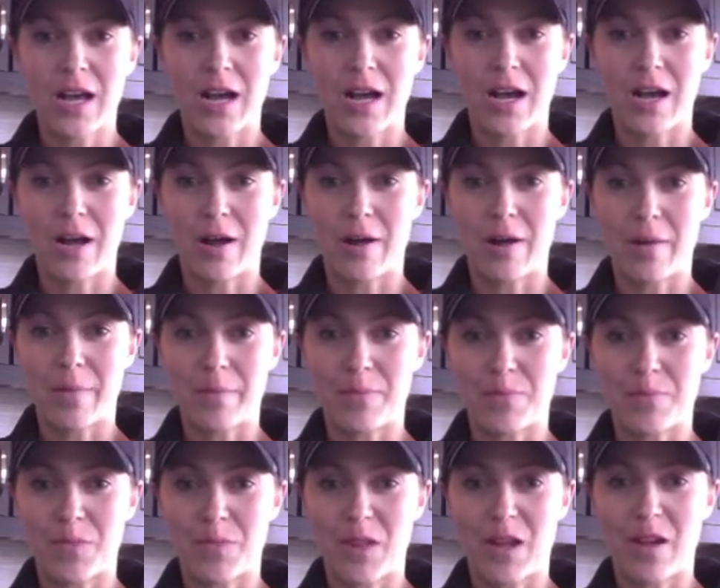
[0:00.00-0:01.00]
Um,
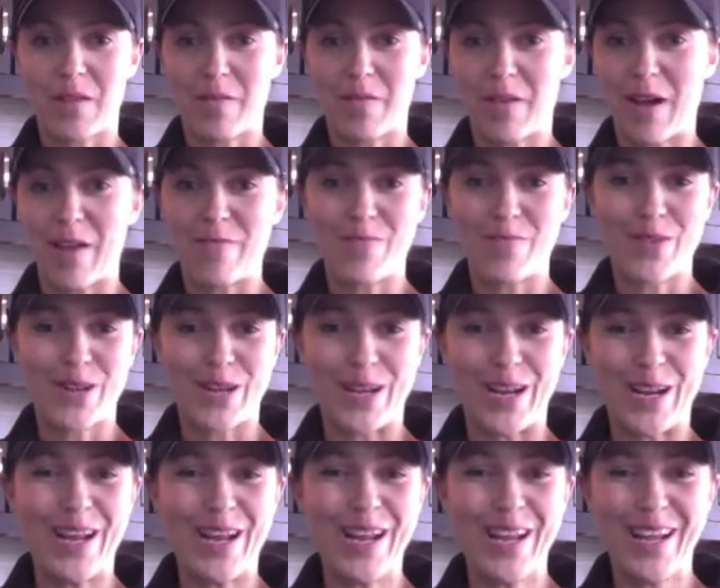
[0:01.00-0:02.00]
I've been
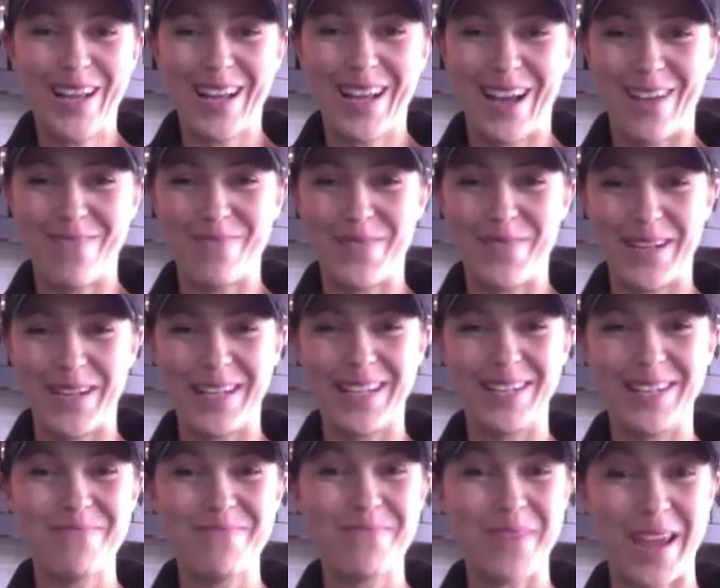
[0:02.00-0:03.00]
I've been
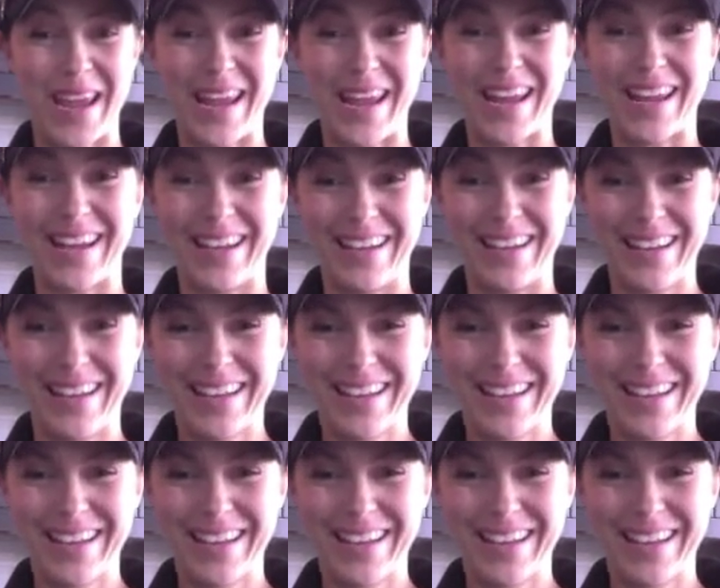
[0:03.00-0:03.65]
in pain,